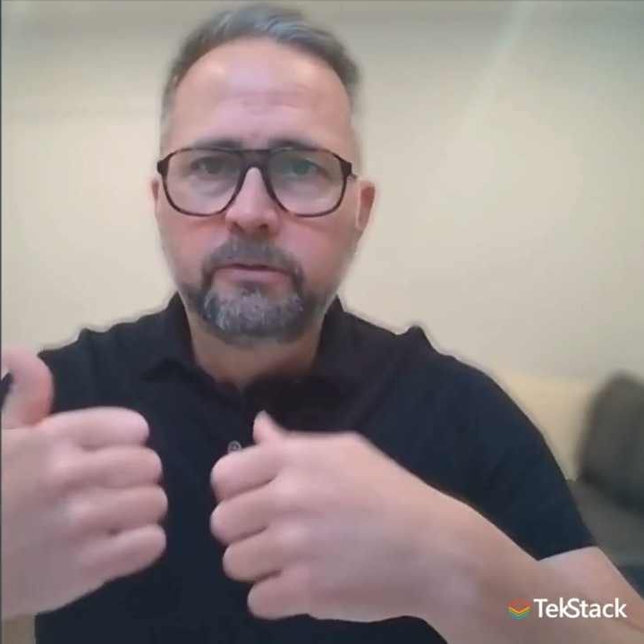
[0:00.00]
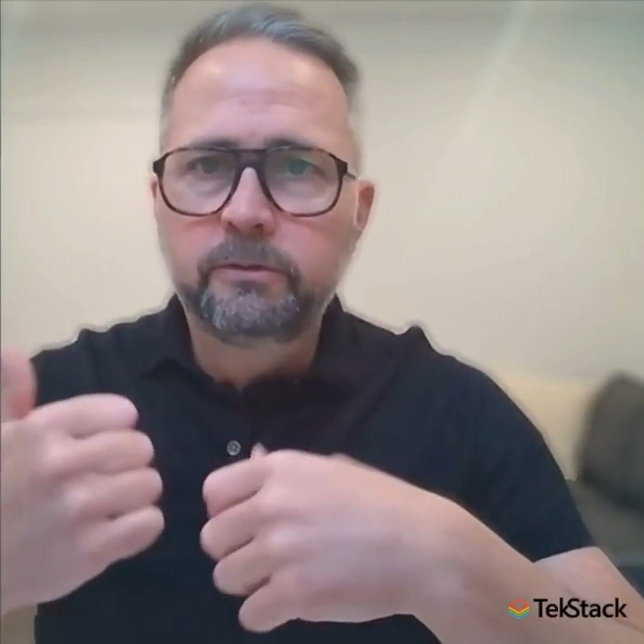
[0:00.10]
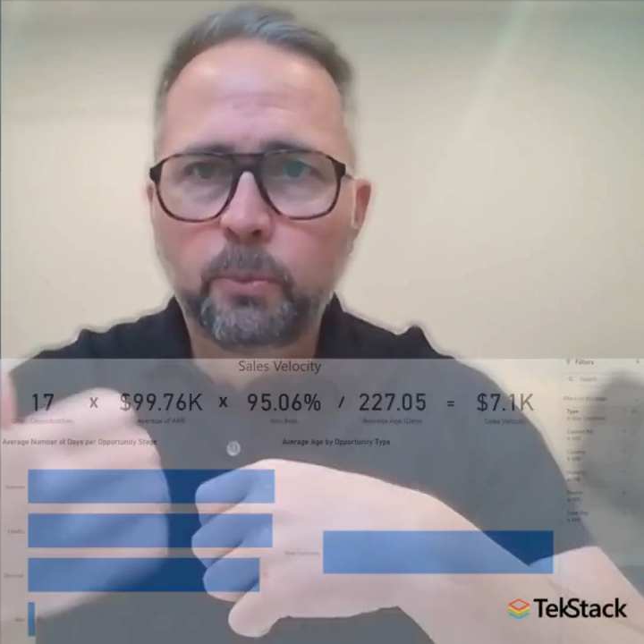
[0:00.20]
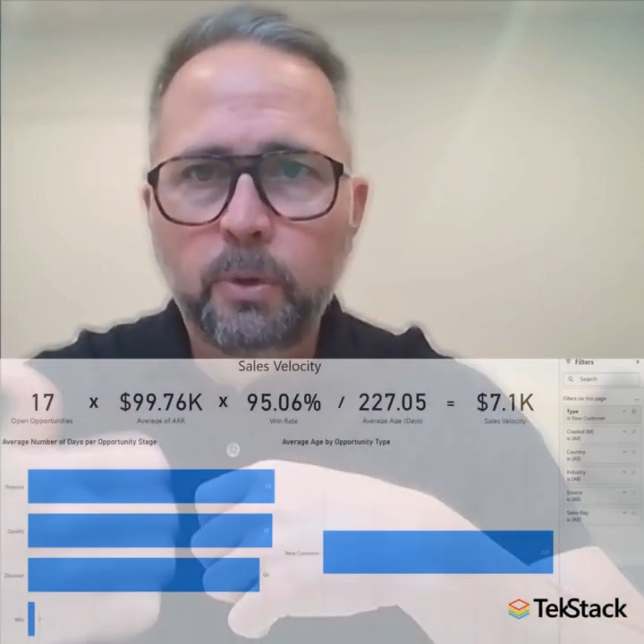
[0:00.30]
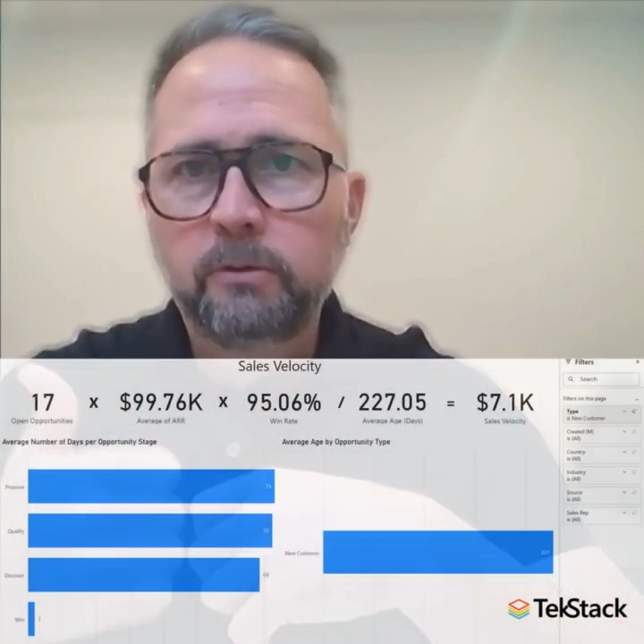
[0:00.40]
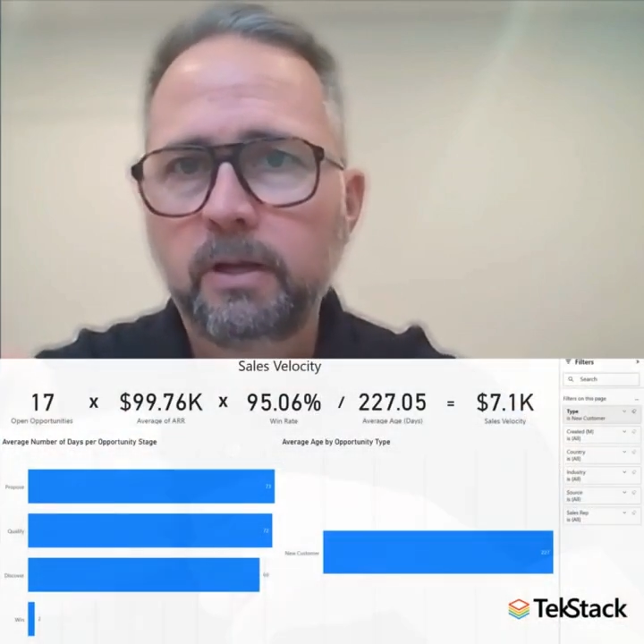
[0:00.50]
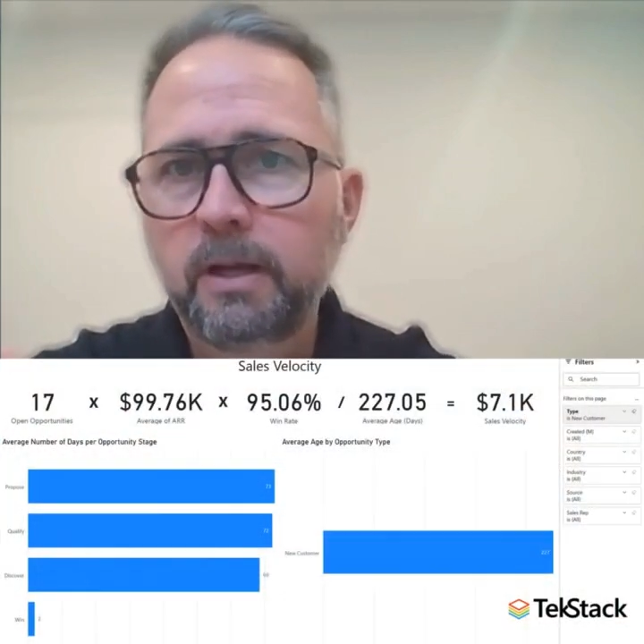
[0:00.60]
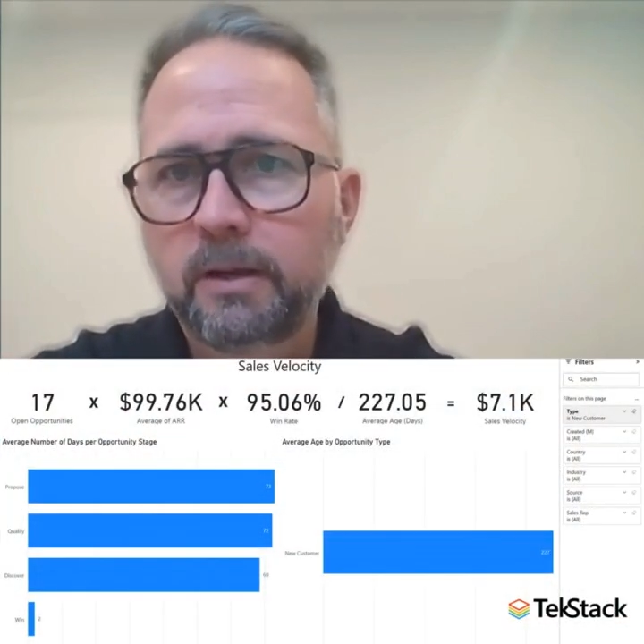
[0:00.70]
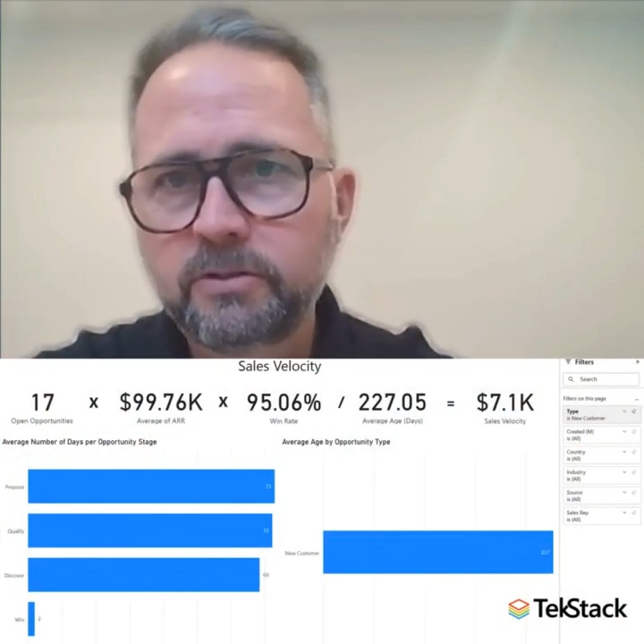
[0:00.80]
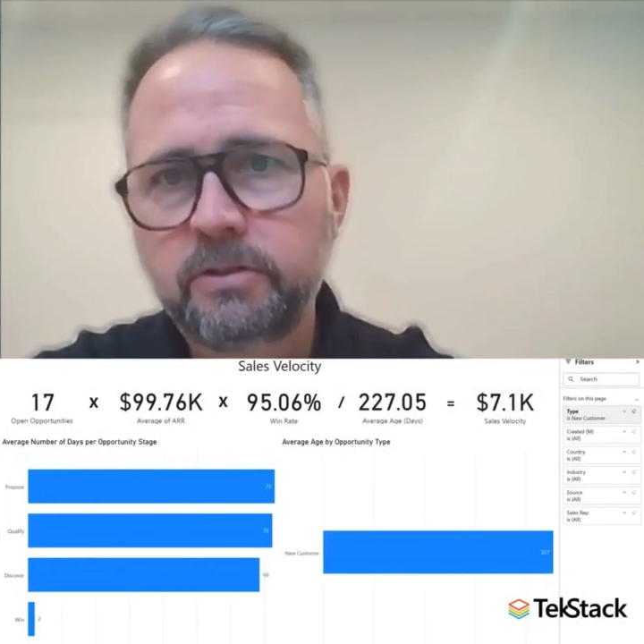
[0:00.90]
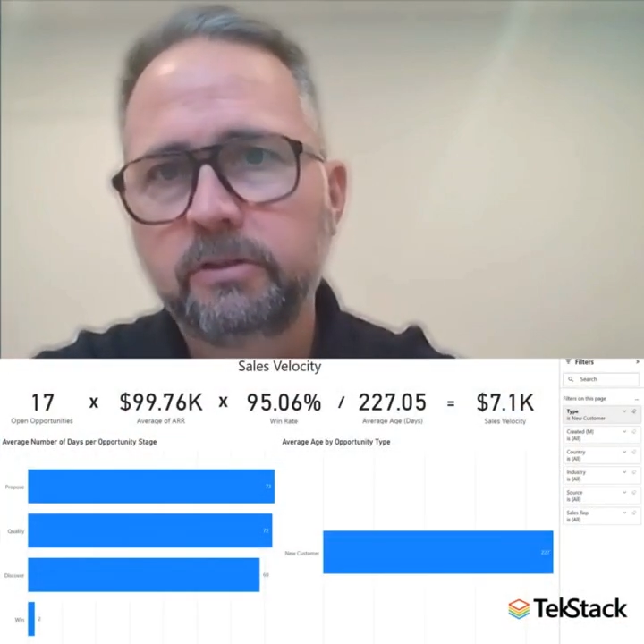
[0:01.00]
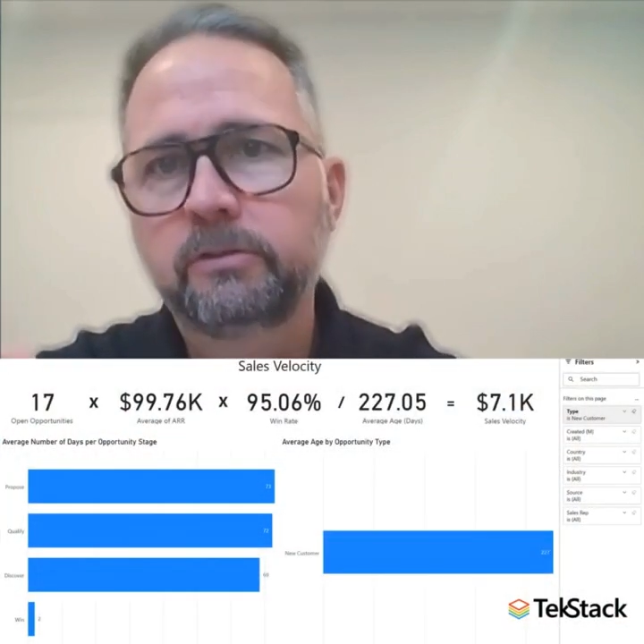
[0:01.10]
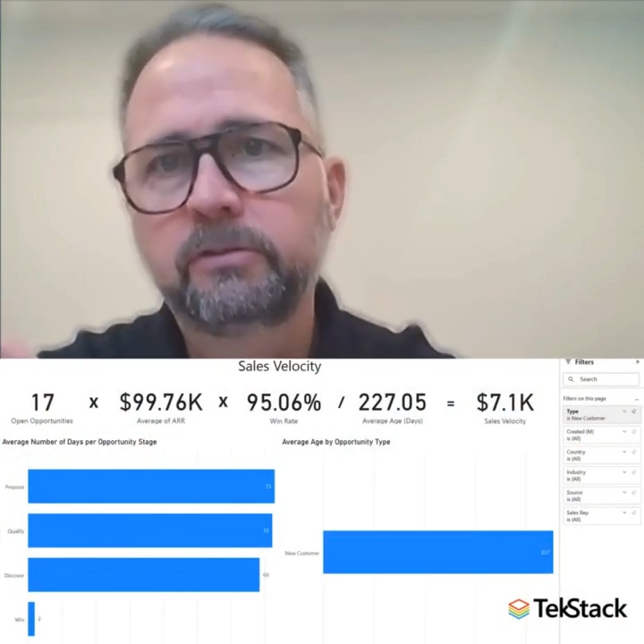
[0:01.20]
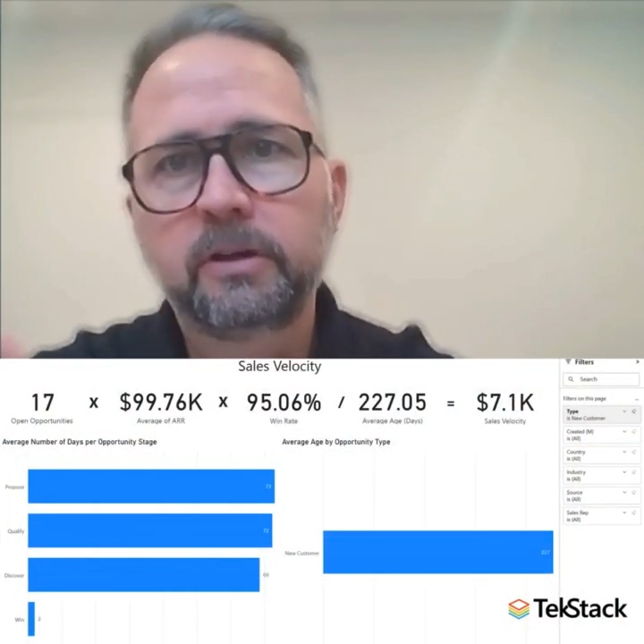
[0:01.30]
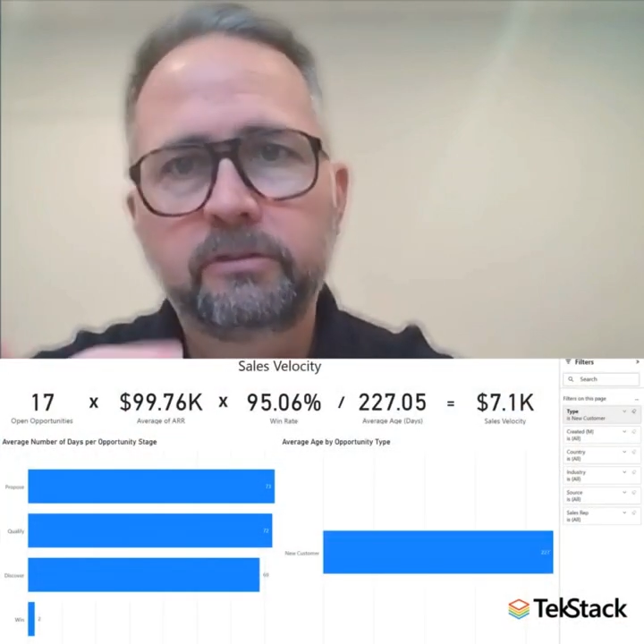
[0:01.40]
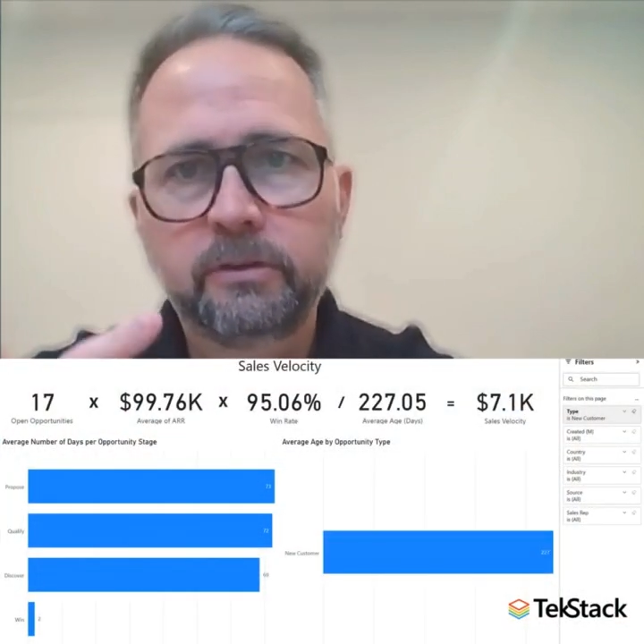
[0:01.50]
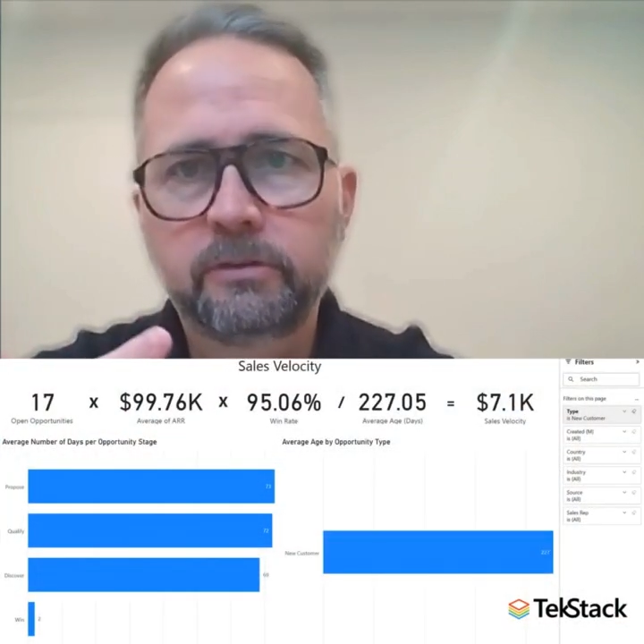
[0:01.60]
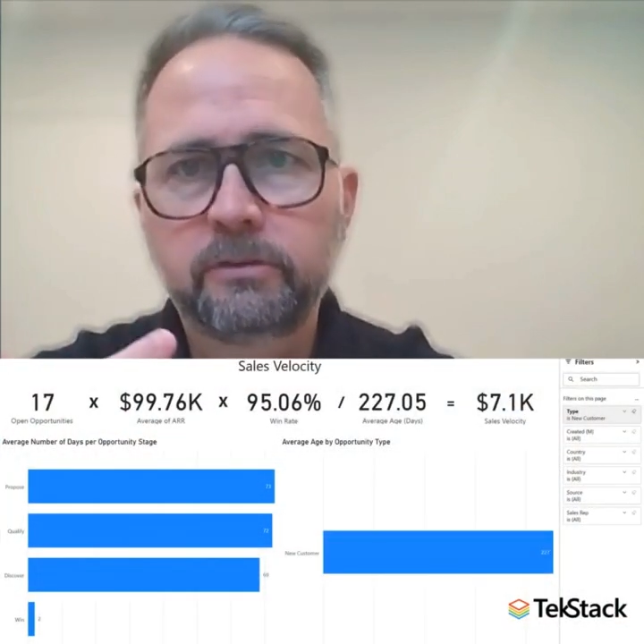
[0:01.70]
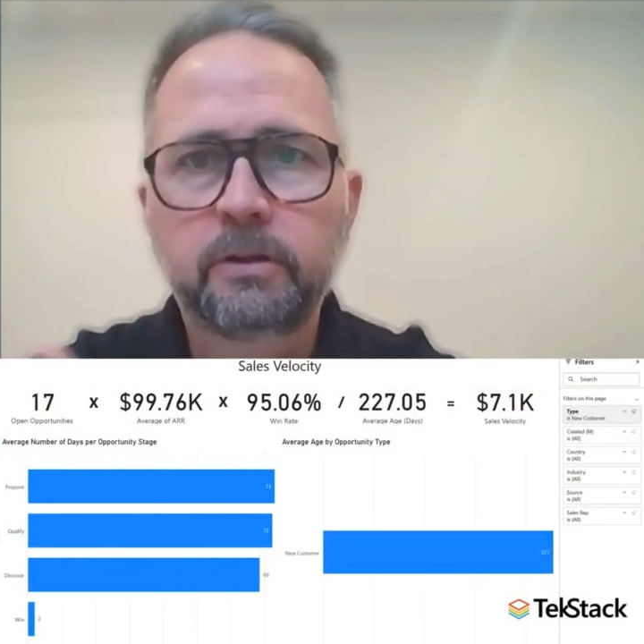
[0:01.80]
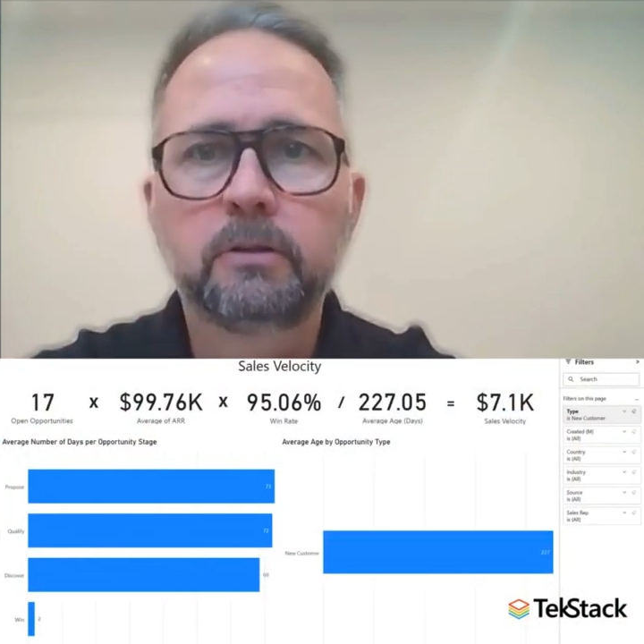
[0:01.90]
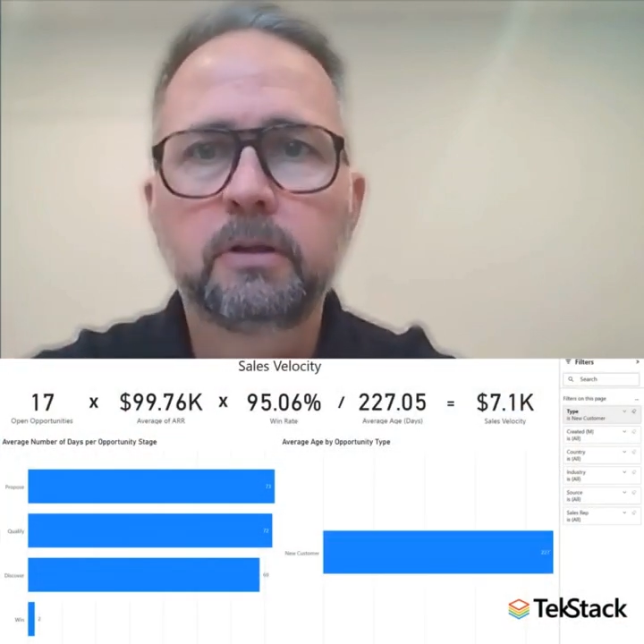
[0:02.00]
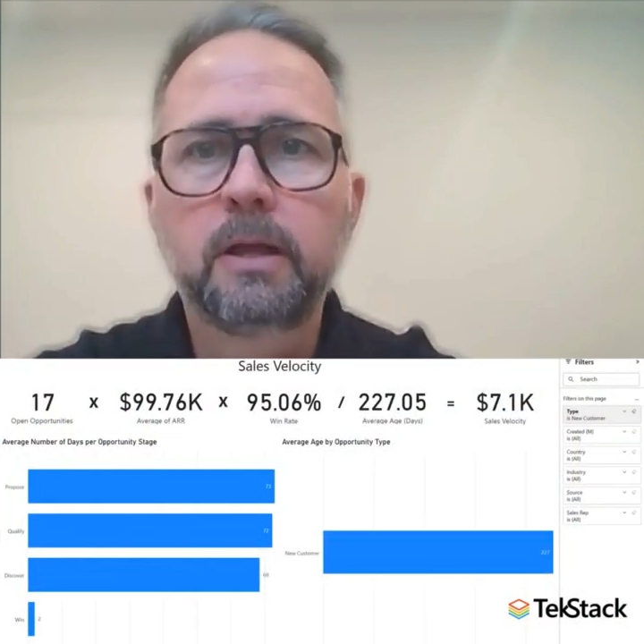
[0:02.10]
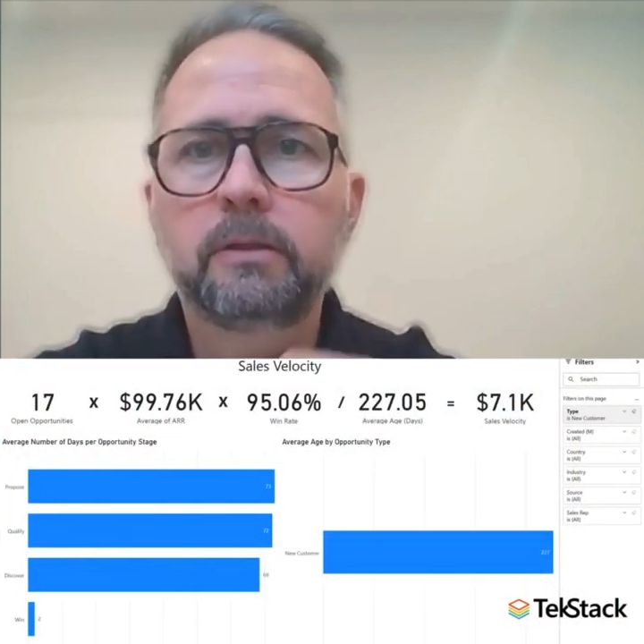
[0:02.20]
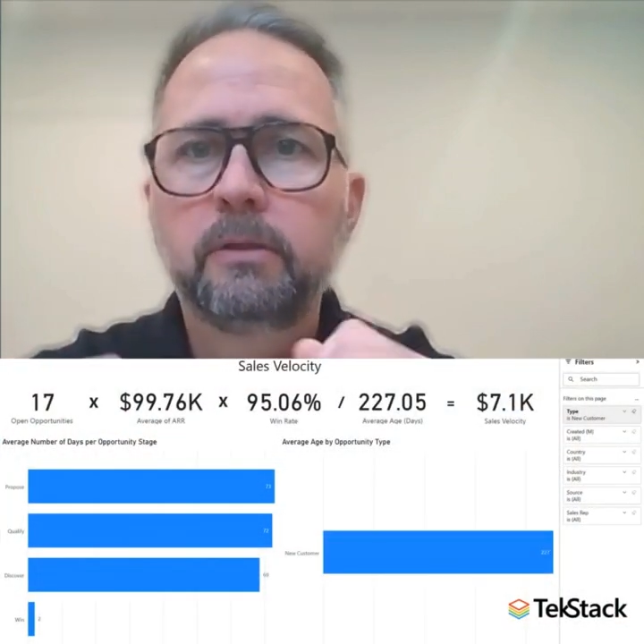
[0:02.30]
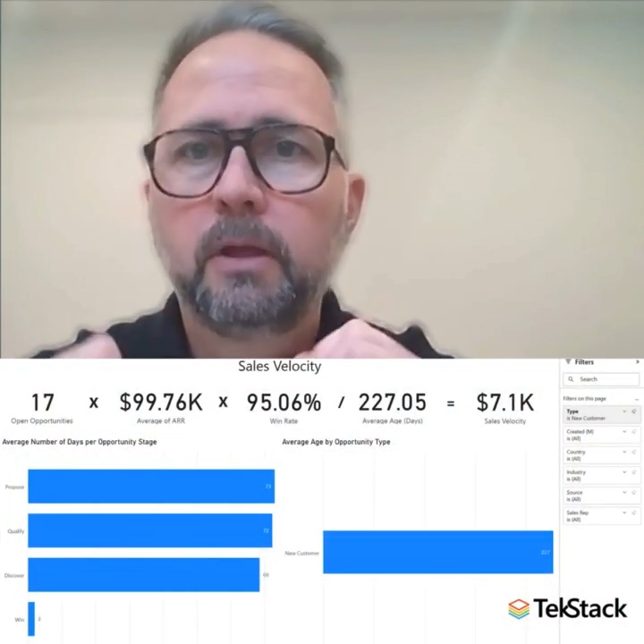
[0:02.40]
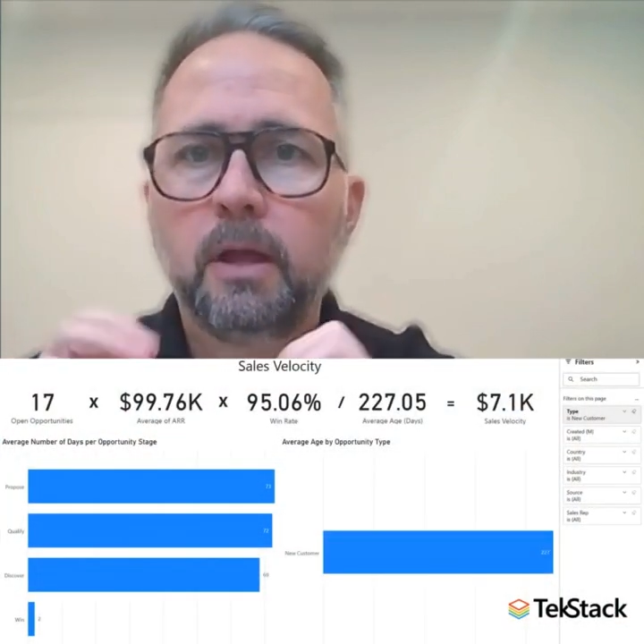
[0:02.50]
It's your win rate, average deal size, sales cycle length.